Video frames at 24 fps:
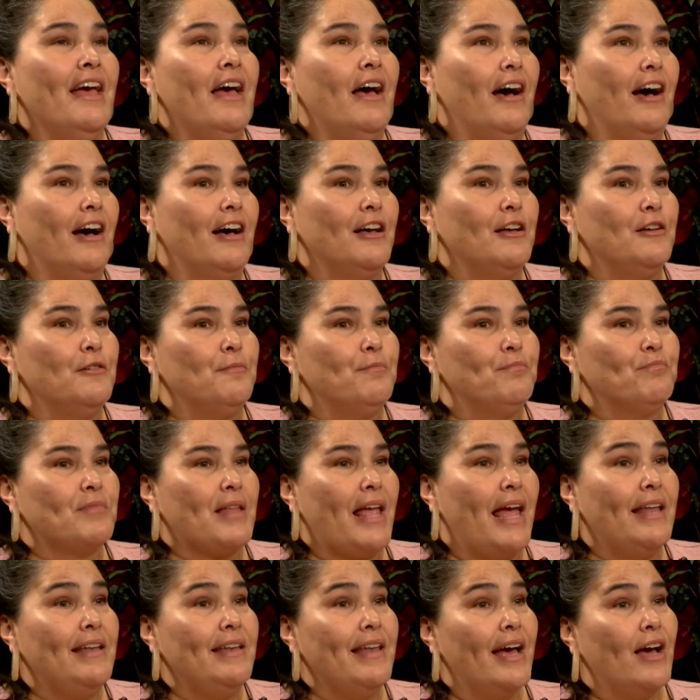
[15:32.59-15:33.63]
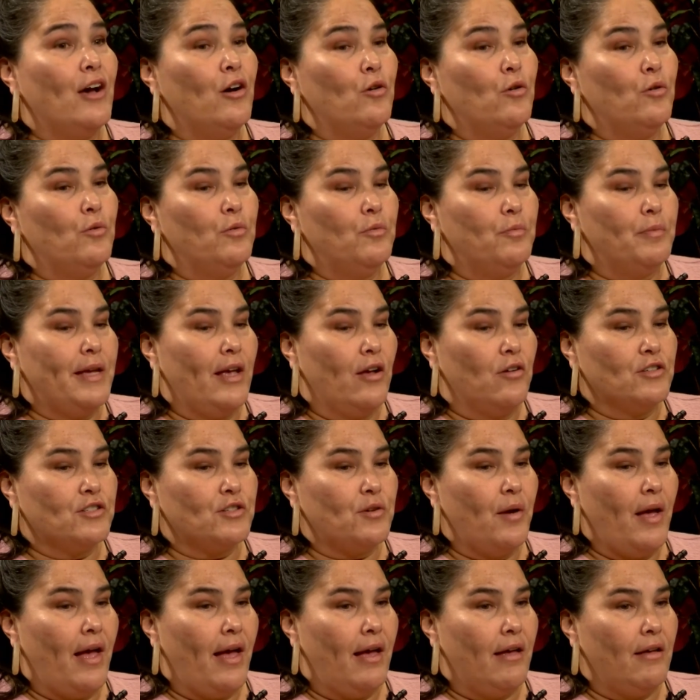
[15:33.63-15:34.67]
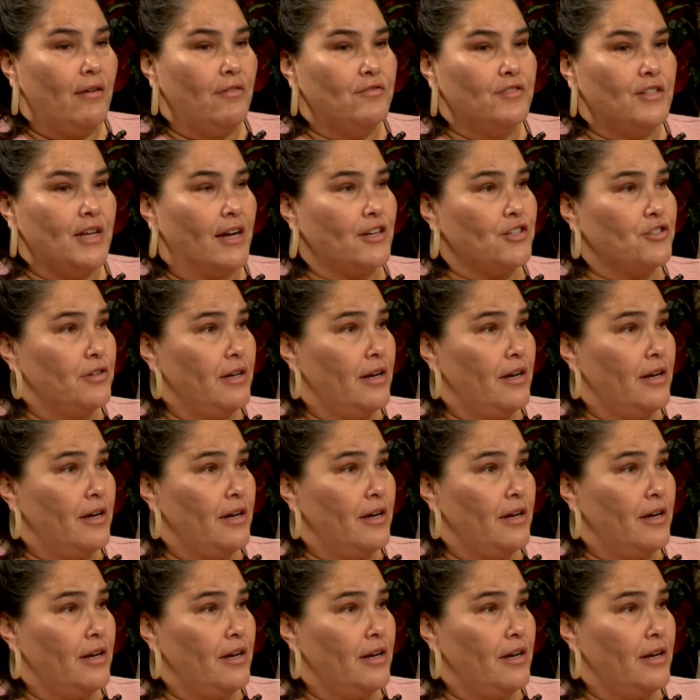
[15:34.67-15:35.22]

And now we also have Dr.